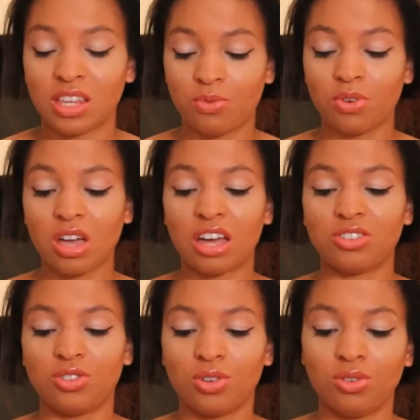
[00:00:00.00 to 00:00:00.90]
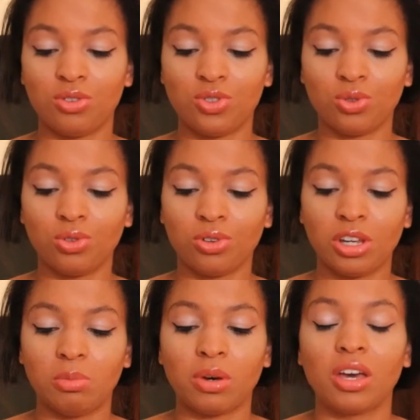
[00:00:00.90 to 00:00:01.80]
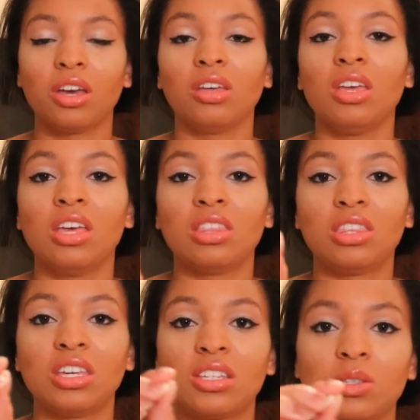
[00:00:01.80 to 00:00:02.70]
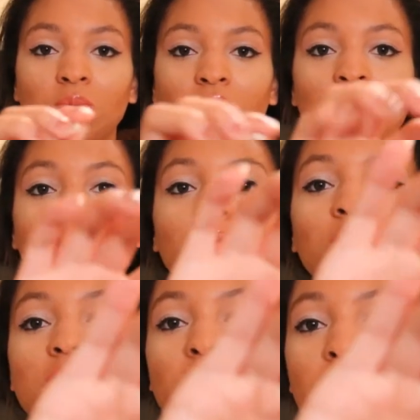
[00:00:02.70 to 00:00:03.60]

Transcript: I forgot to show you the jewelry, but this one was my